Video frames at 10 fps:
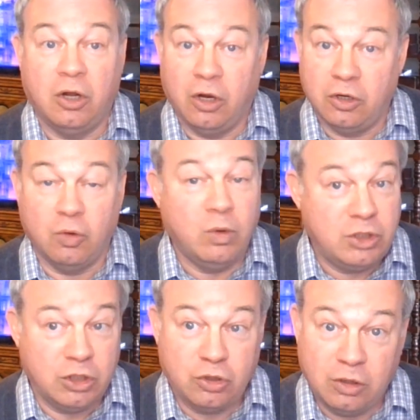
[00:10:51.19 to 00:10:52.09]
under which
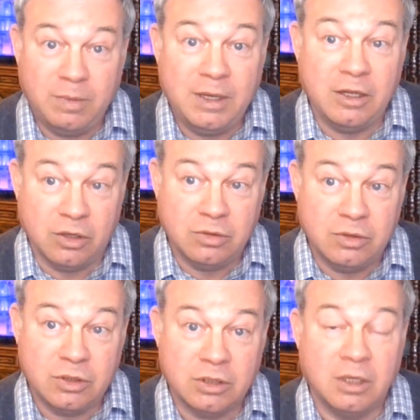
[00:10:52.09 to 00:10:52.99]
it should be
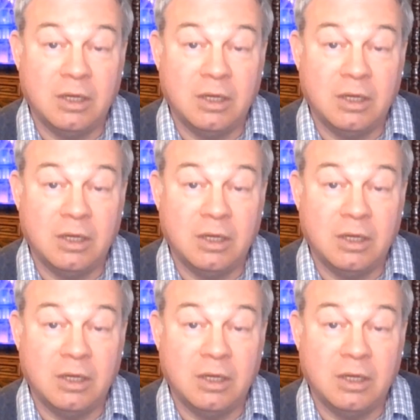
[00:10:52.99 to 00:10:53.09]
used,